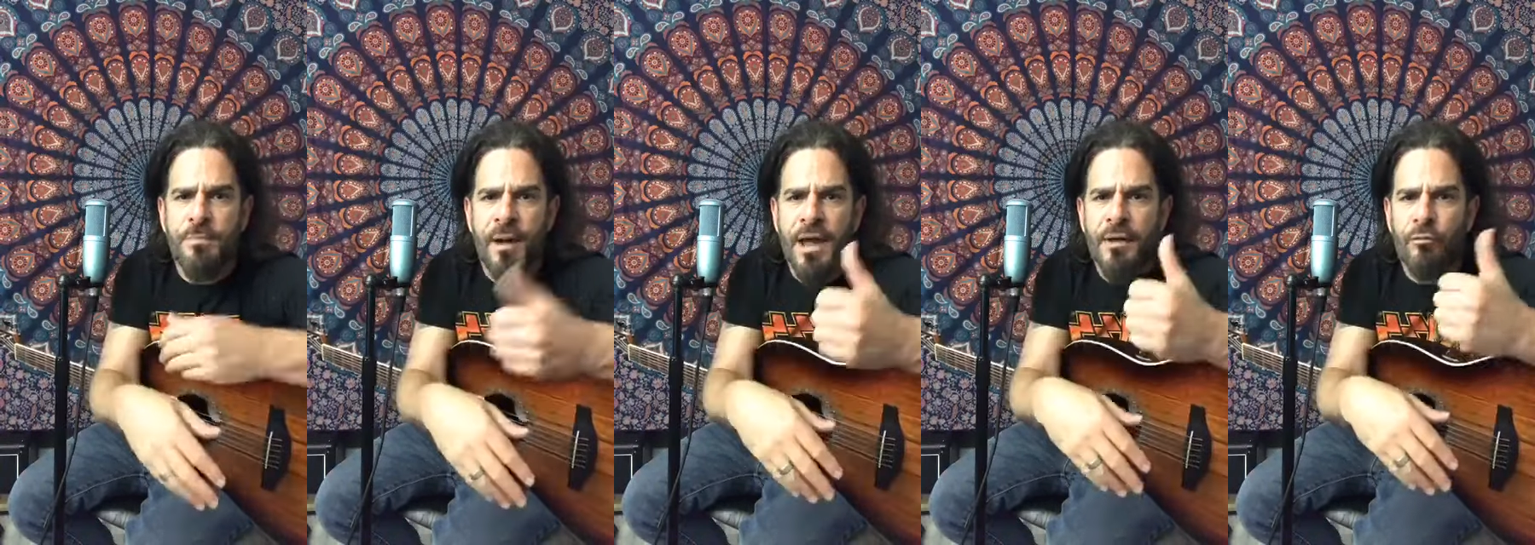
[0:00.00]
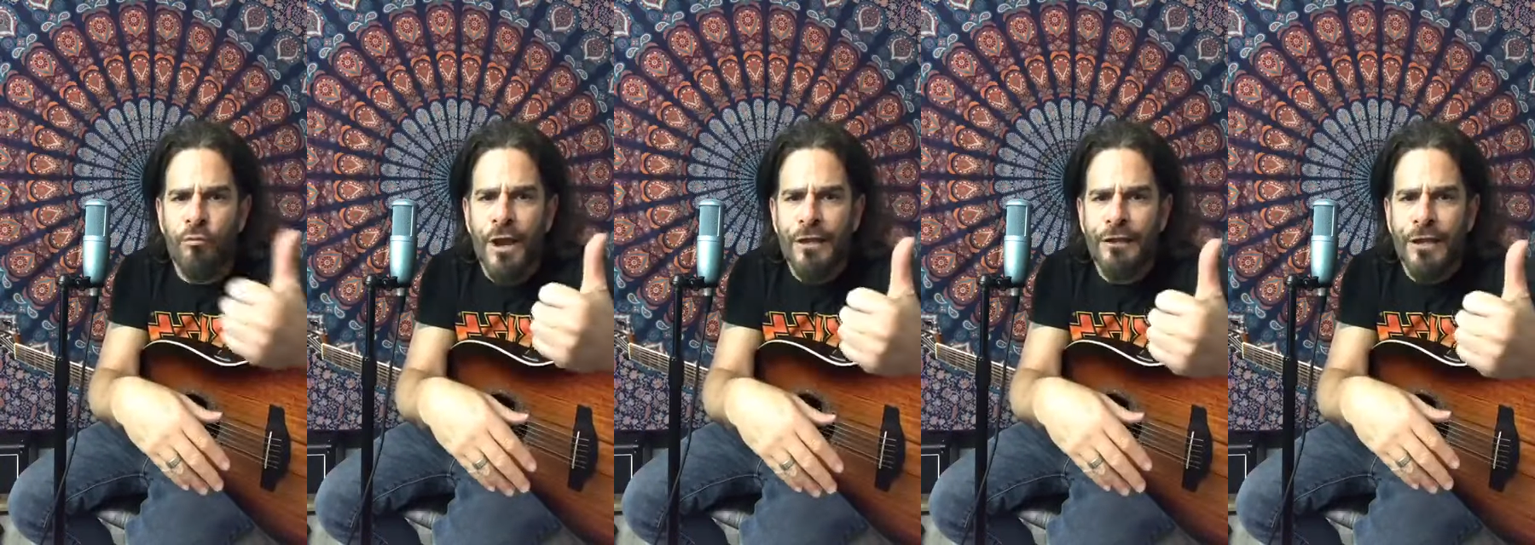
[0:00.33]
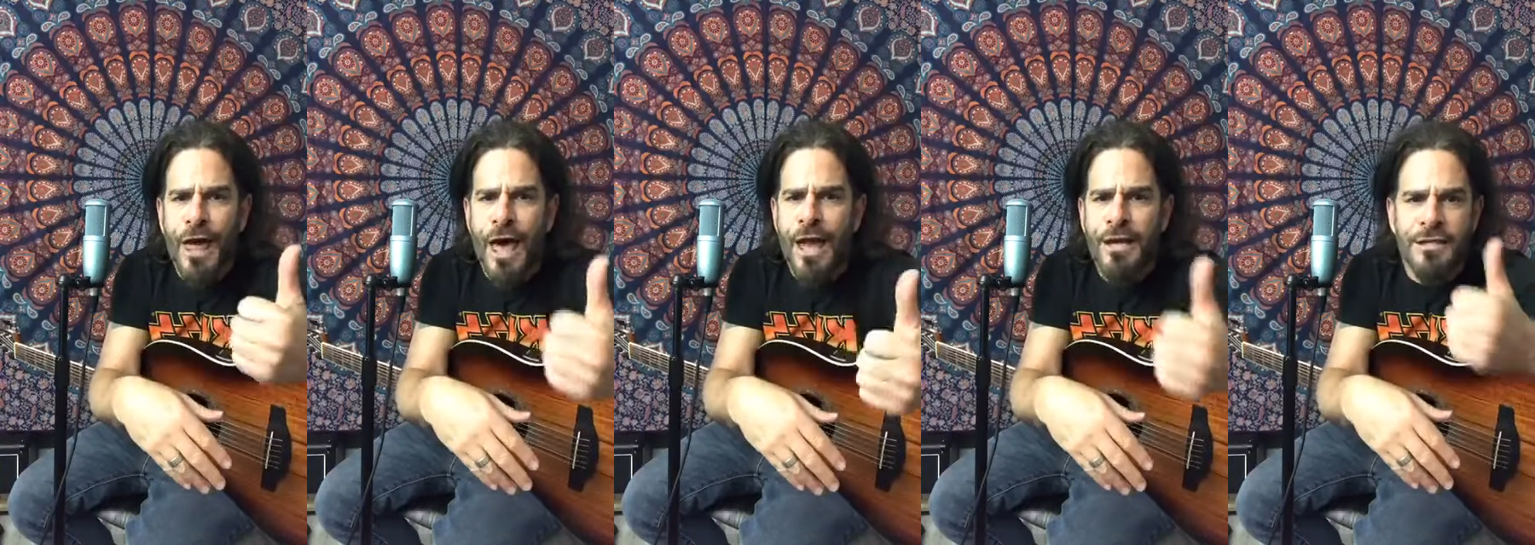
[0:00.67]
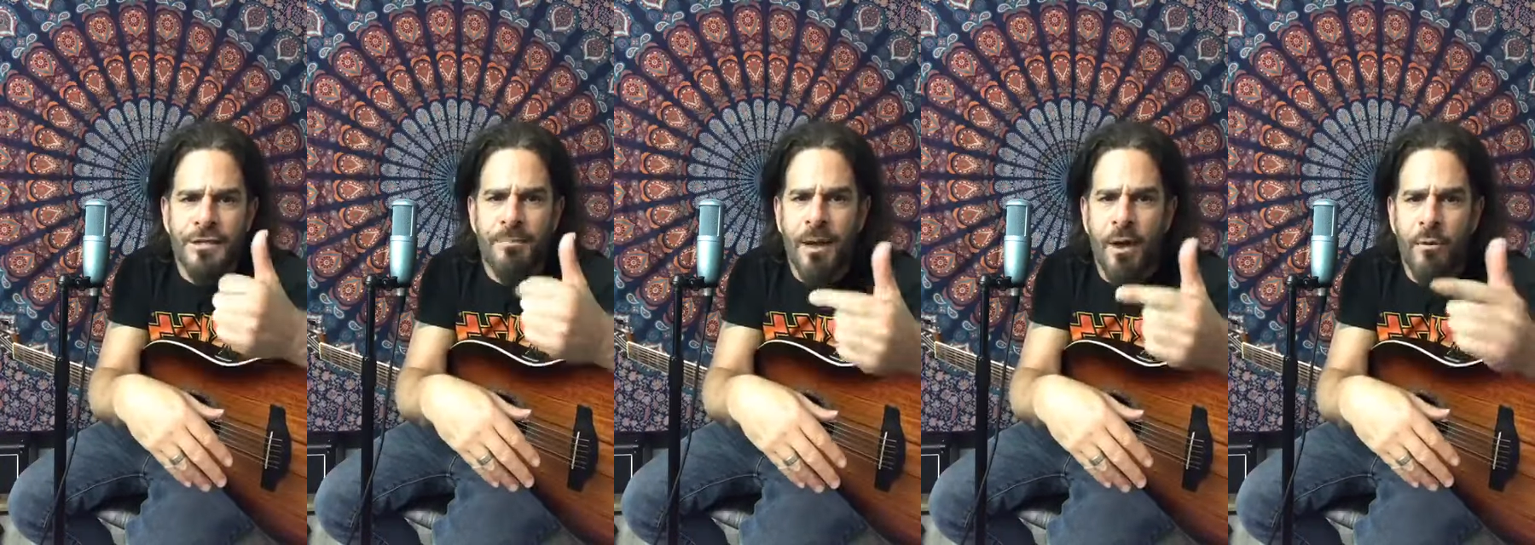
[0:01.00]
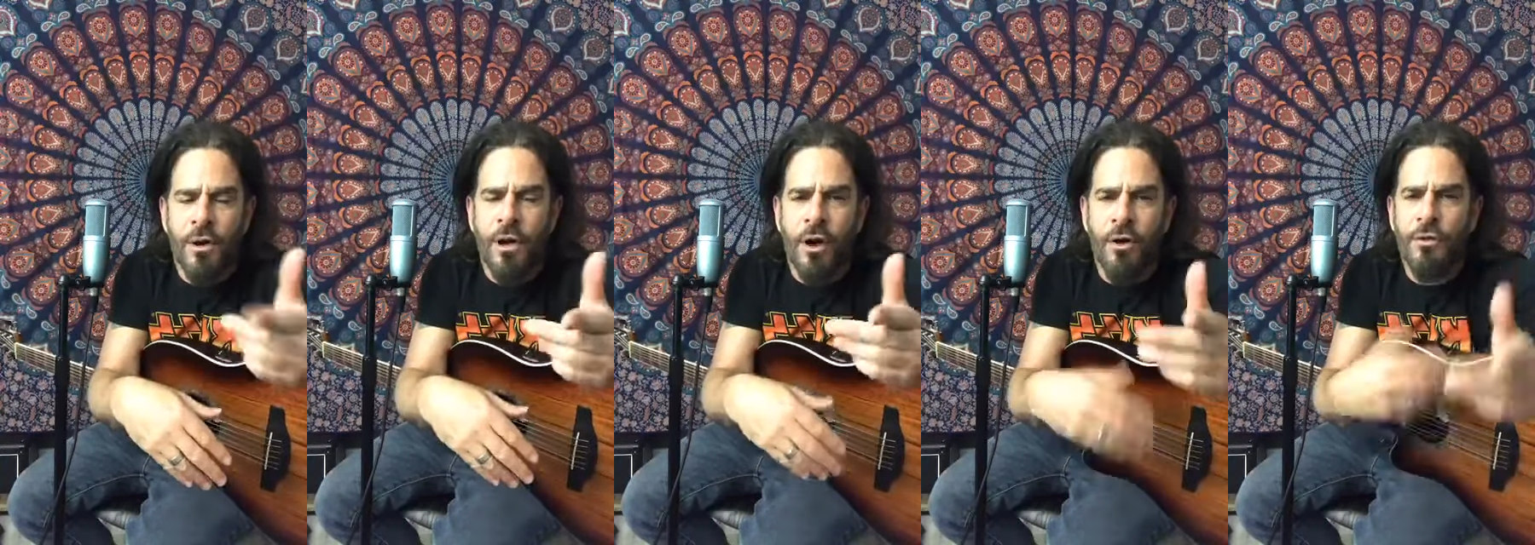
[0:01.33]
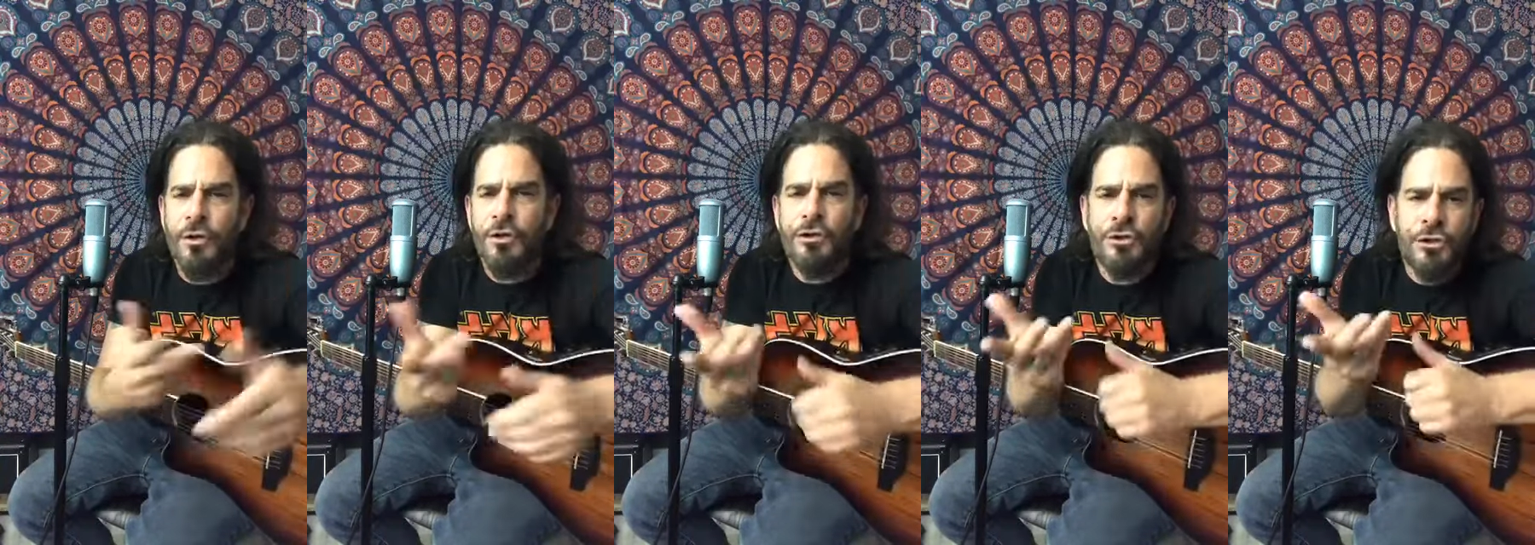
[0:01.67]
by red lines, by what all
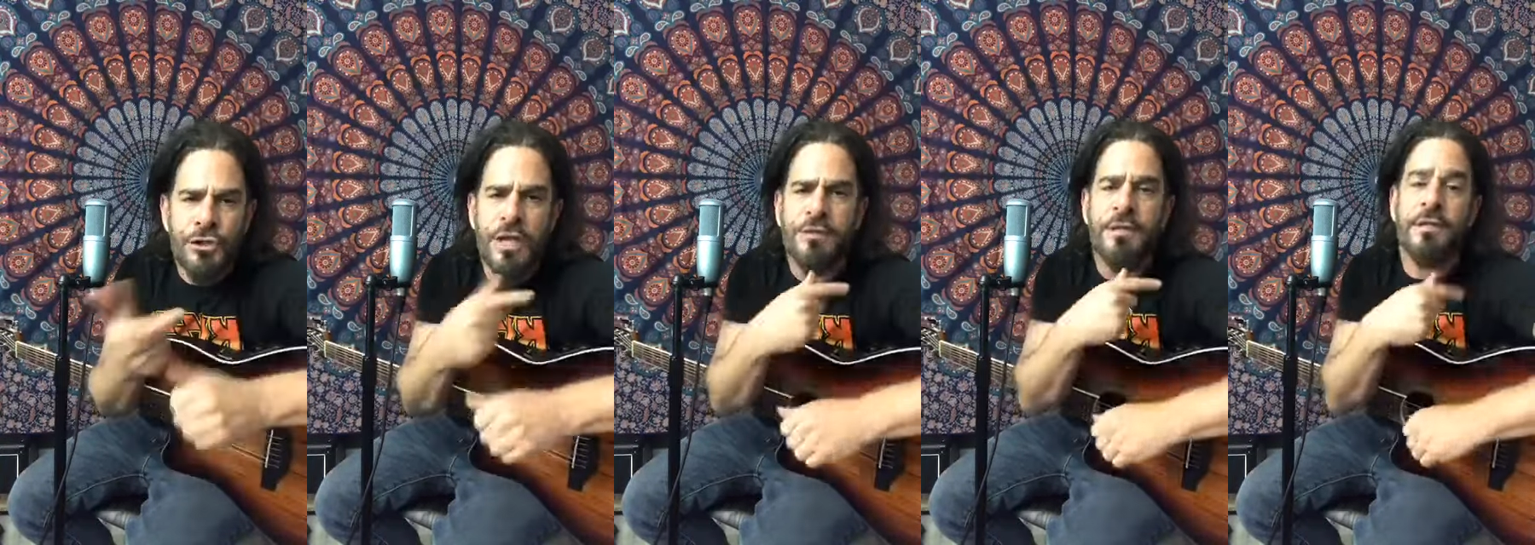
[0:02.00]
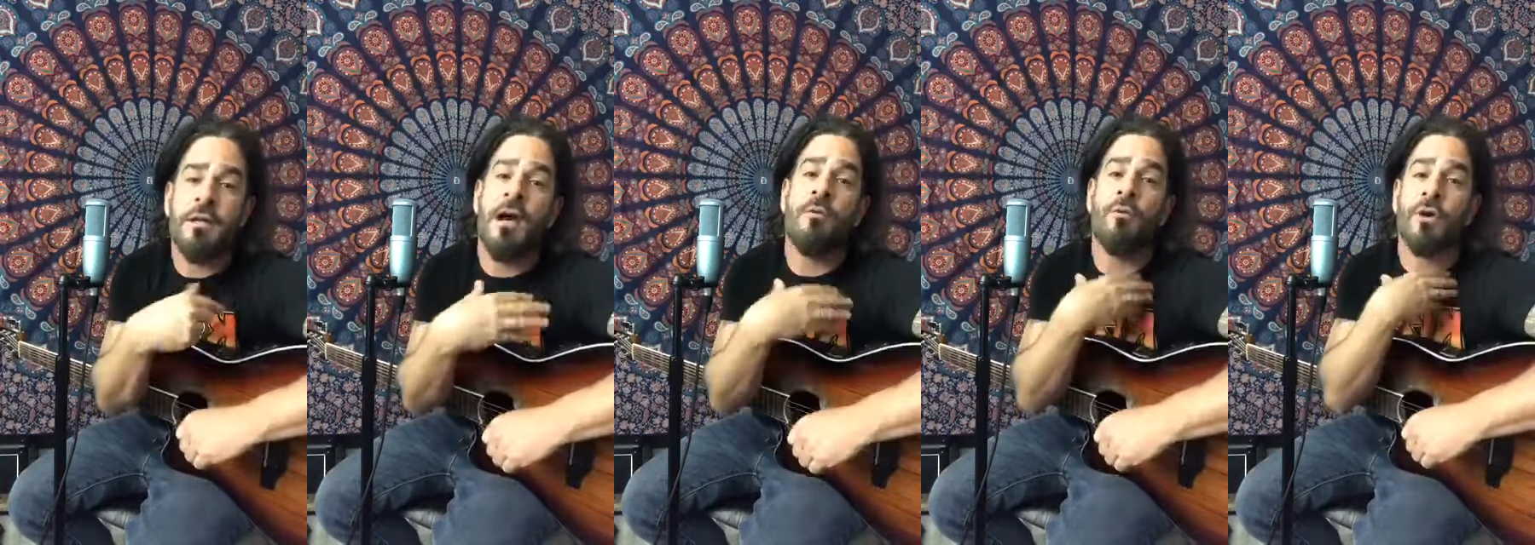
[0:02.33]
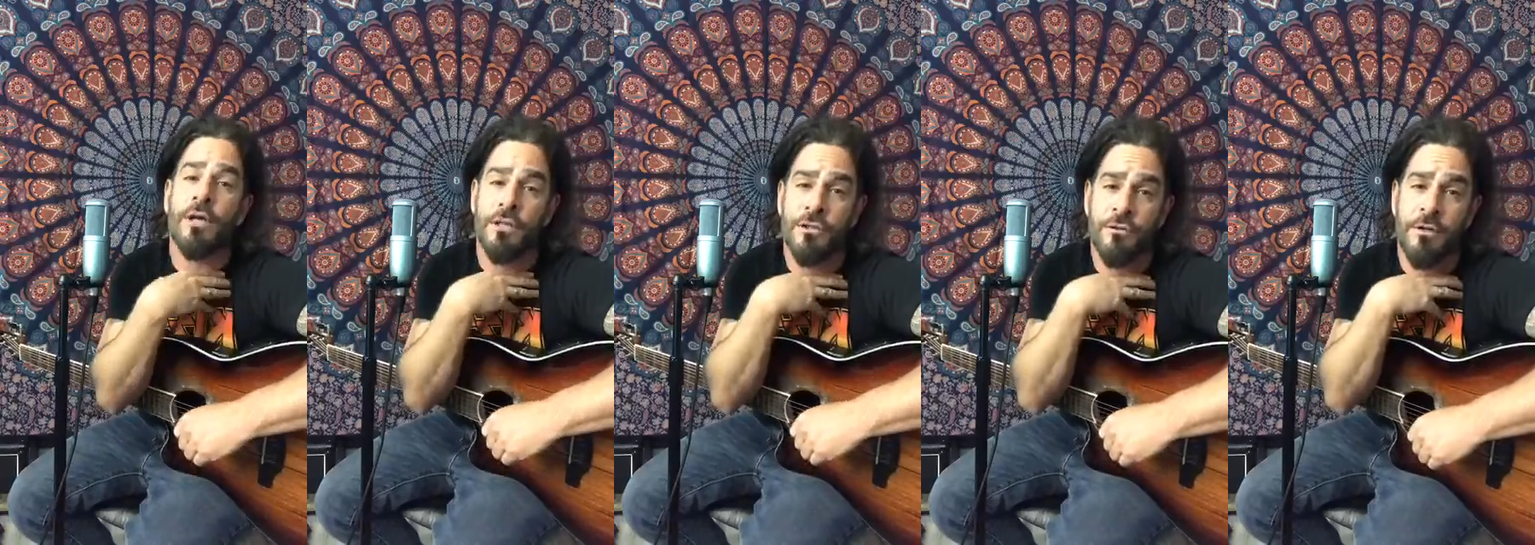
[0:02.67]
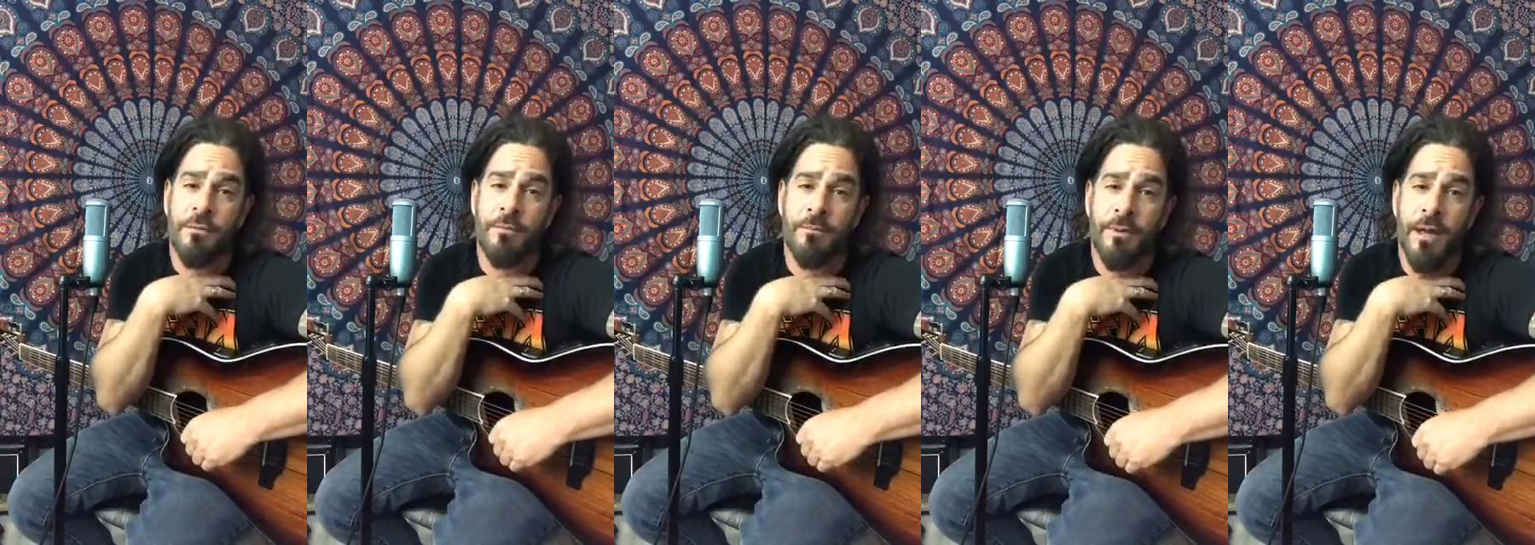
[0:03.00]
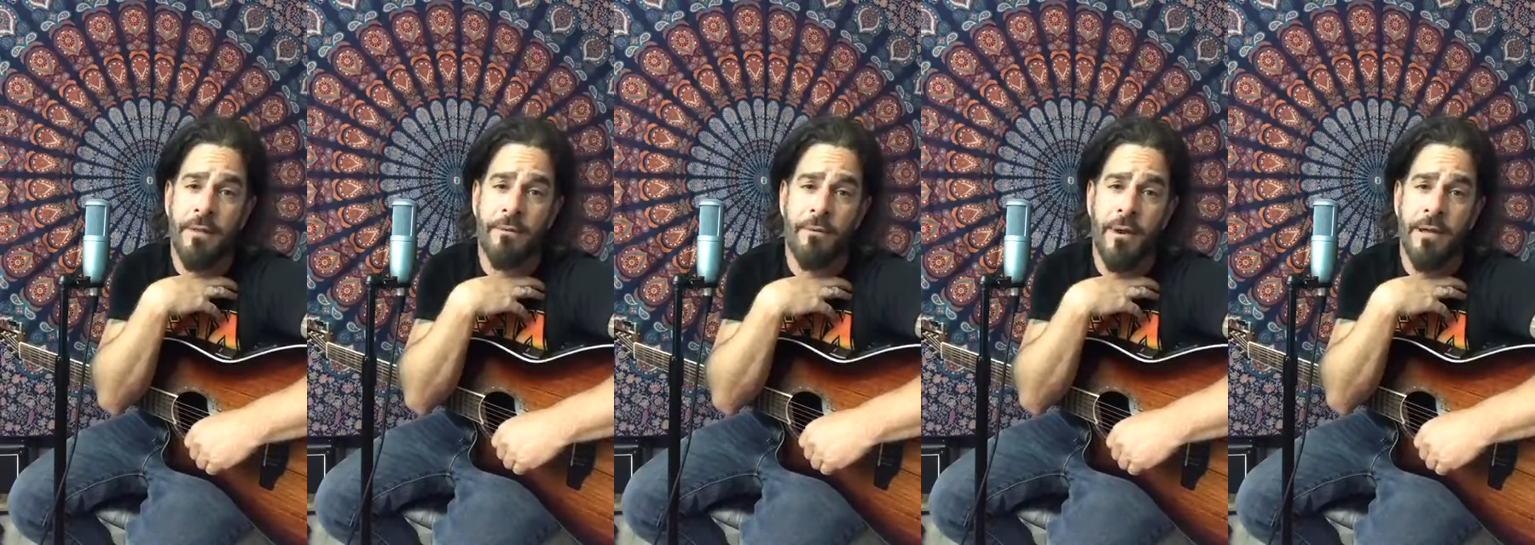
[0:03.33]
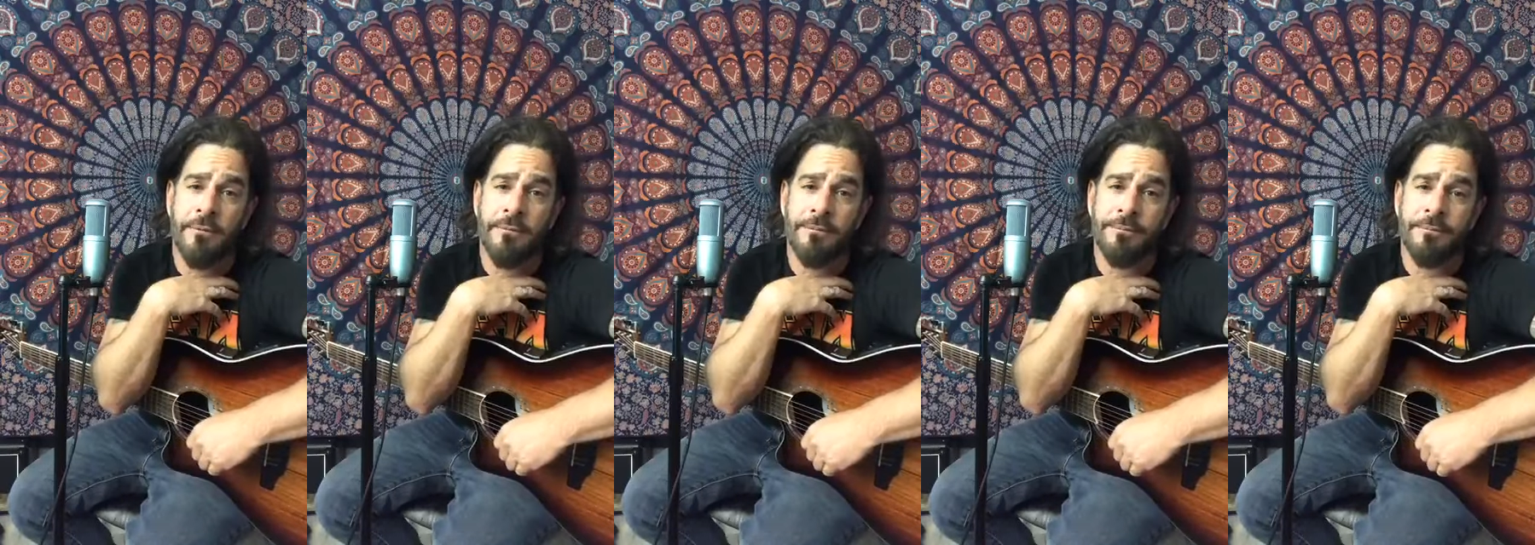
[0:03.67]
this shit that I work in treatment, by the way.